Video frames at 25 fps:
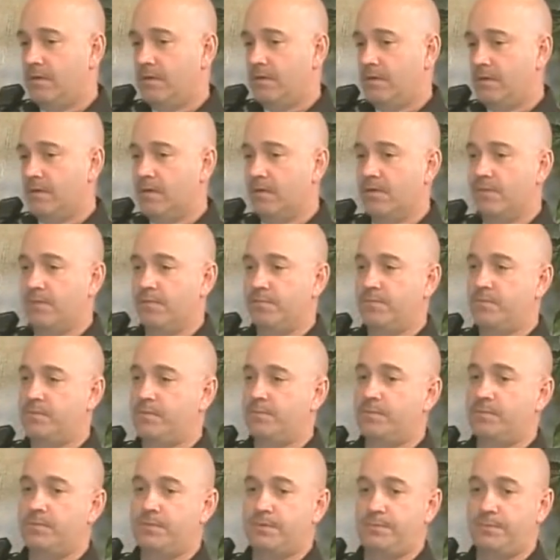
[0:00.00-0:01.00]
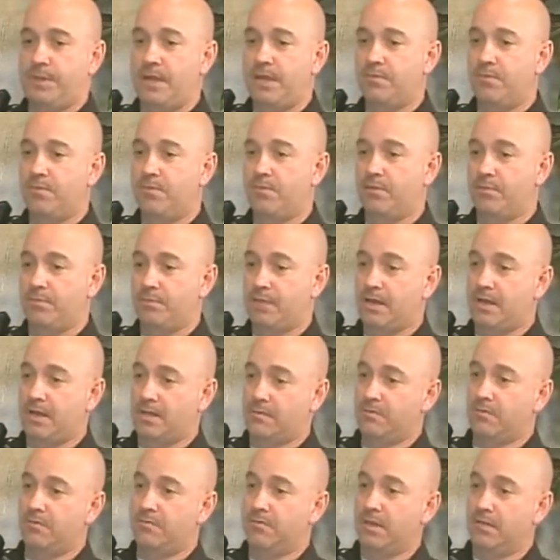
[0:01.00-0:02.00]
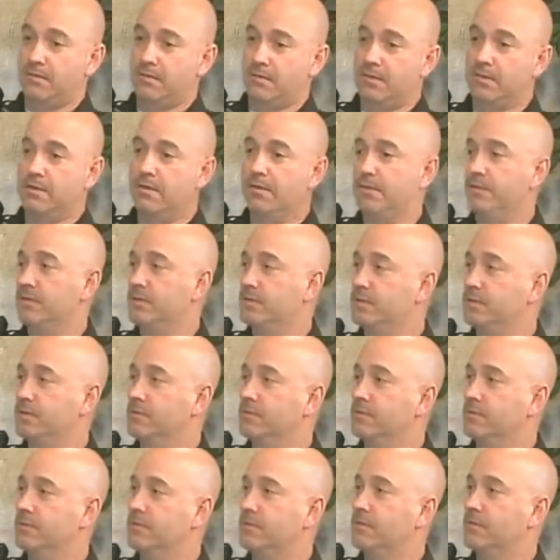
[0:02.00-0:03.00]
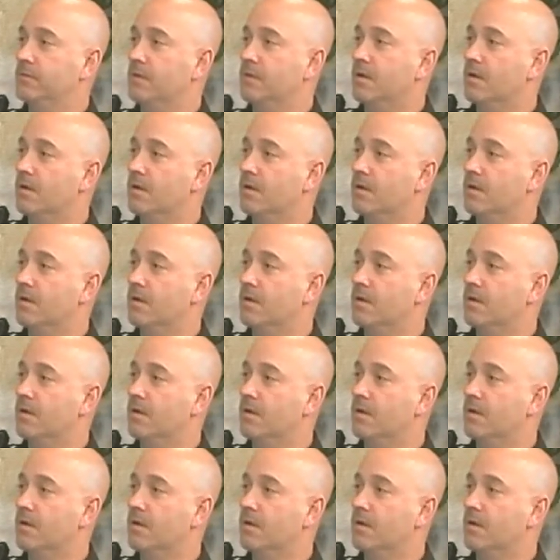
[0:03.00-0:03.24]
you know, people with possible mental health issues.